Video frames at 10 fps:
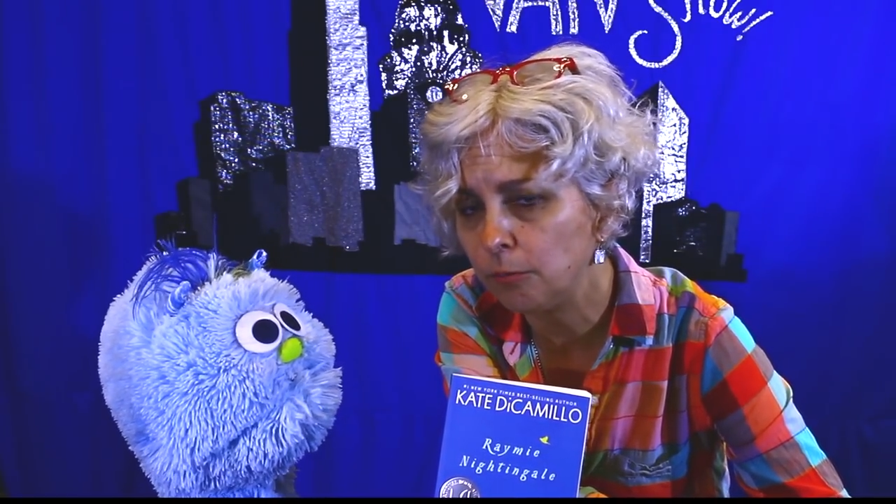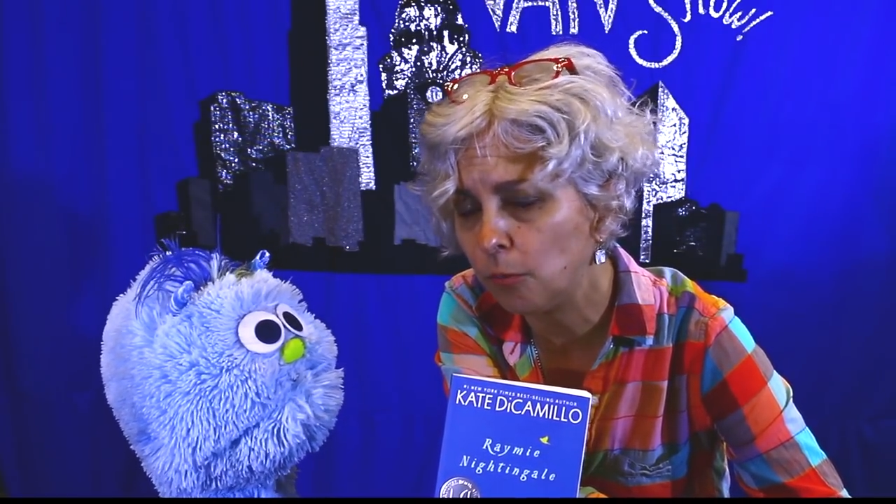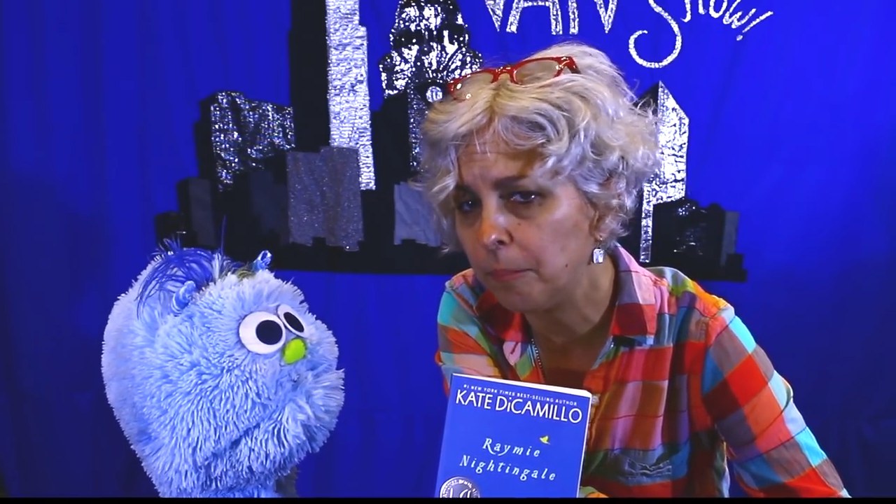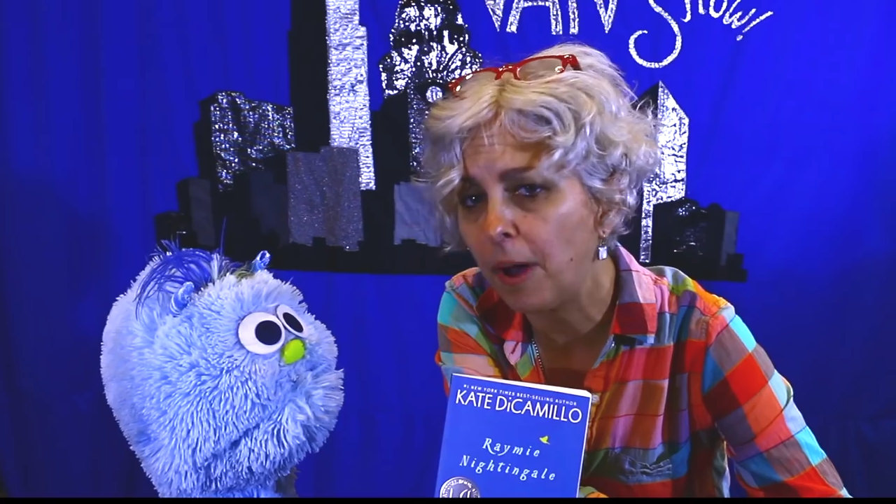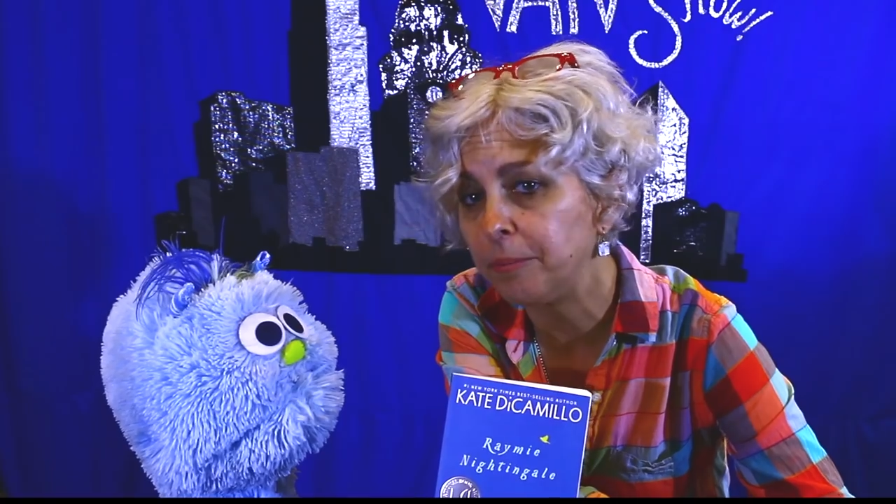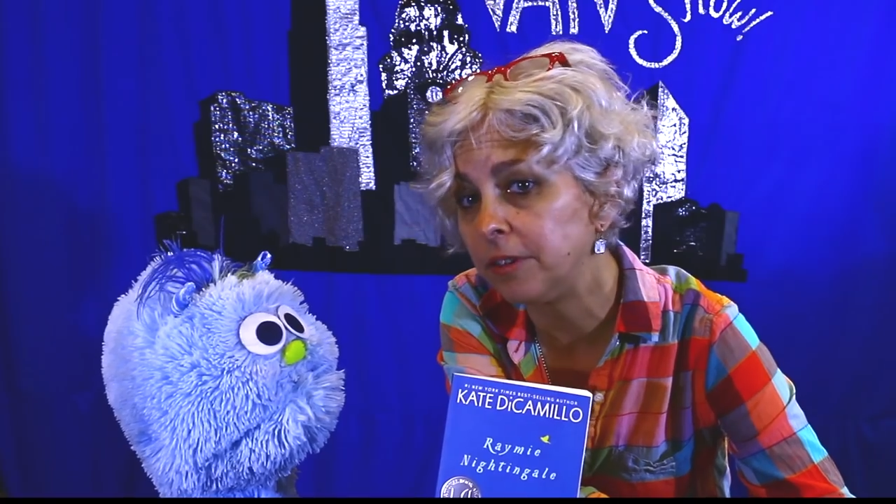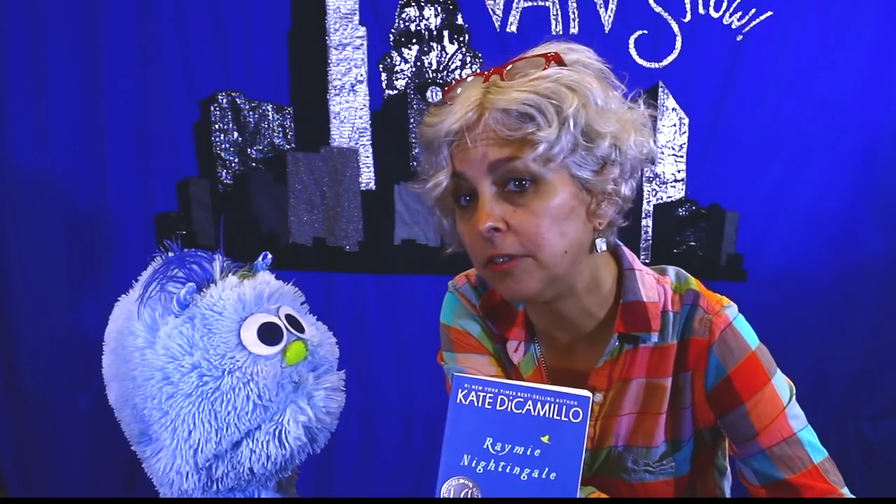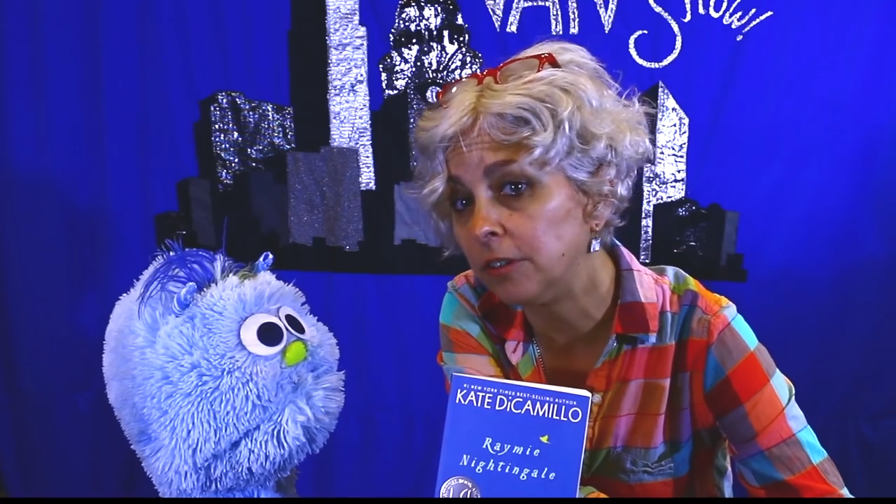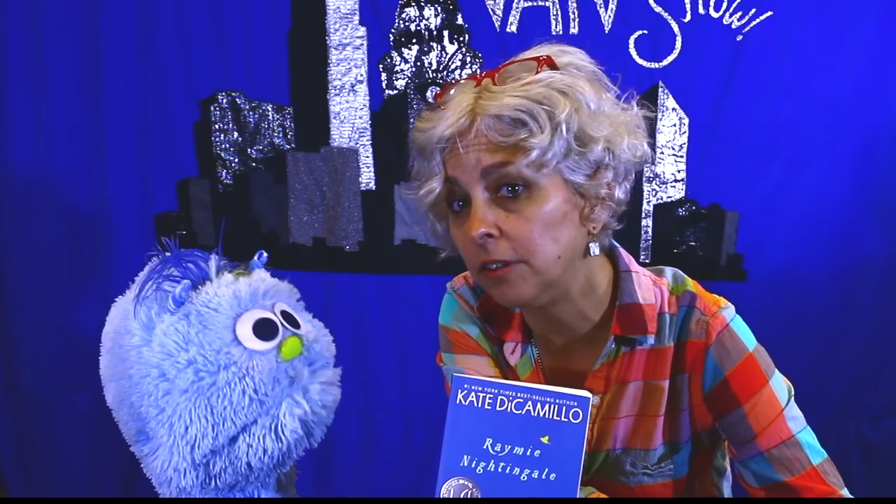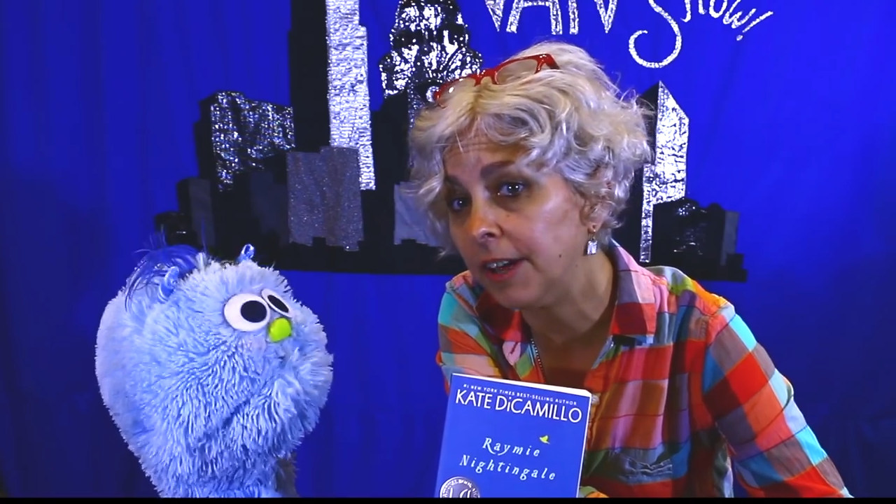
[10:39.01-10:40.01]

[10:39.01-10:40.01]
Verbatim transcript: what pops into your